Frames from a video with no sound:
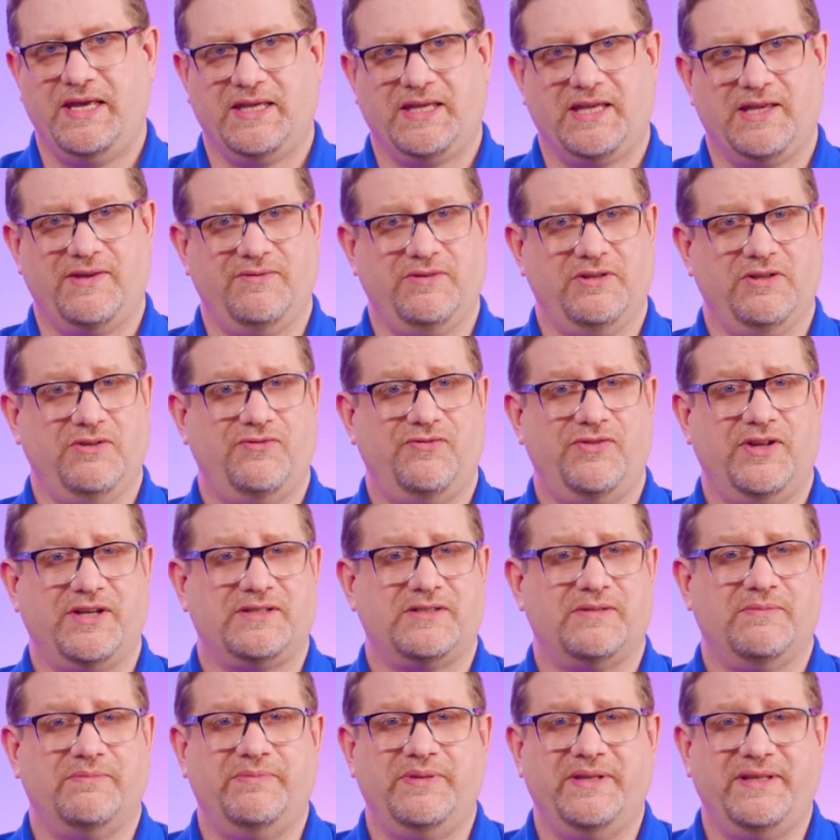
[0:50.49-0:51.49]
giving you
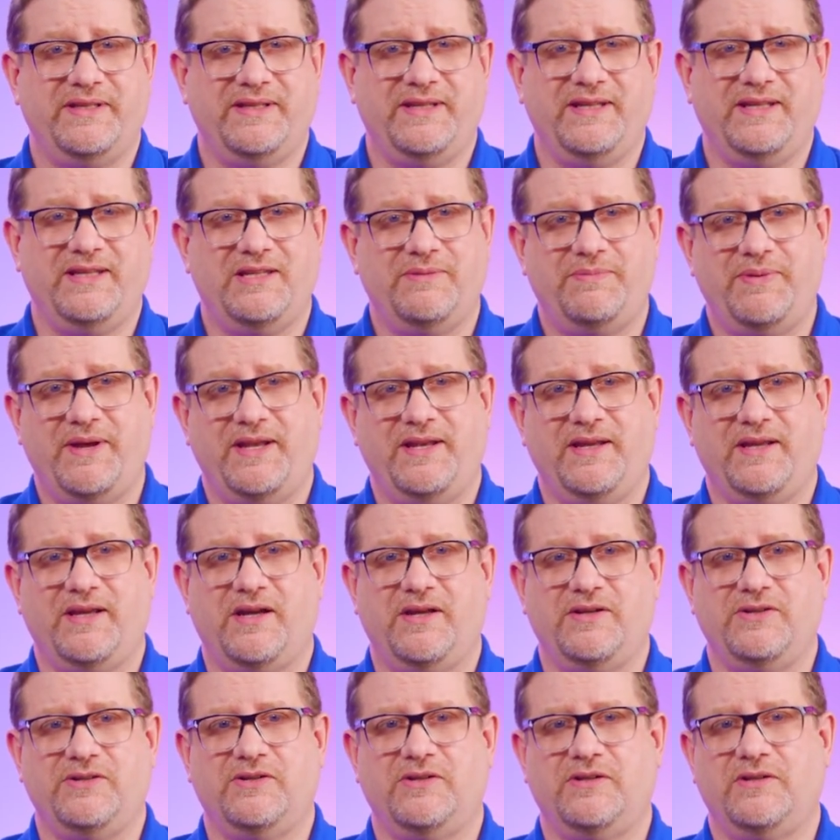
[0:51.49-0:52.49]
flexibility depending
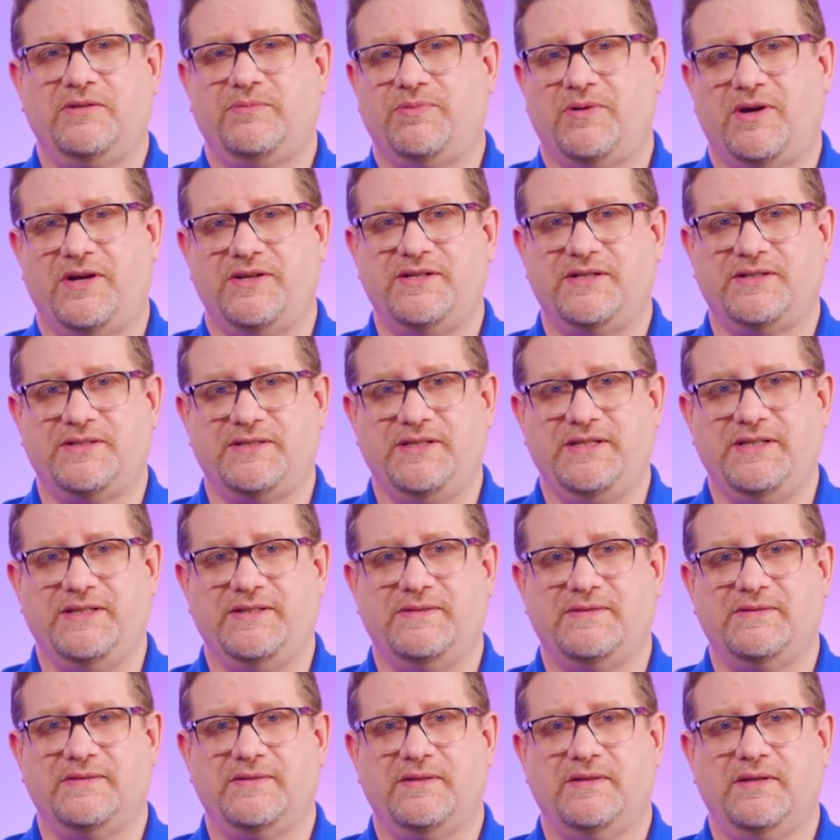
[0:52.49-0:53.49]
on your project's
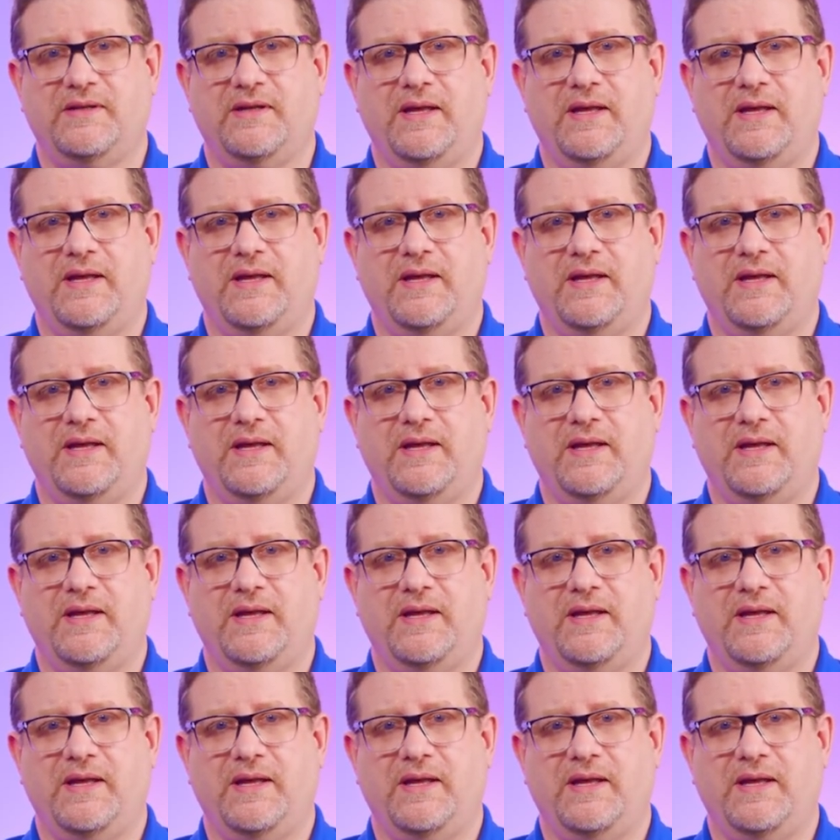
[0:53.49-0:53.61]
needs.